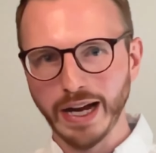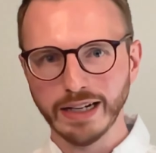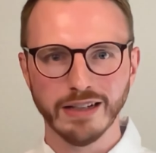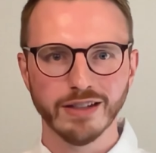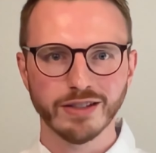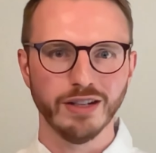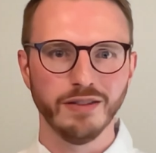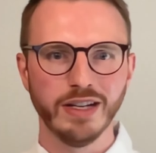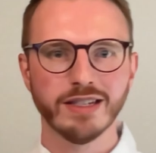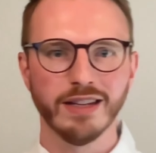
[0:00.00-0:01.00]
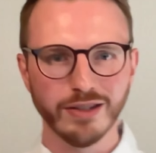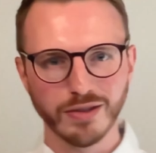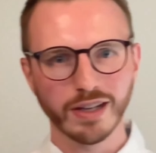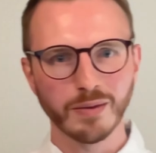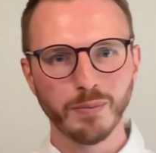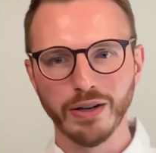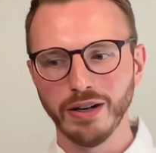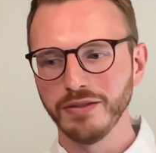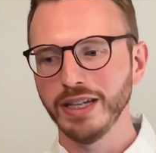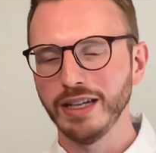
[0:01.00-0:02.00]
a back end service, and then this other
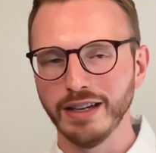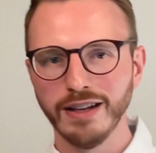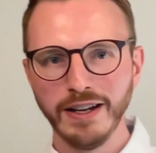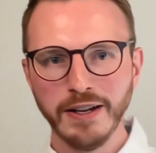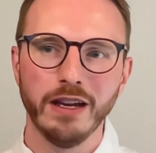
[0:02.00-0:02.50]
component over here,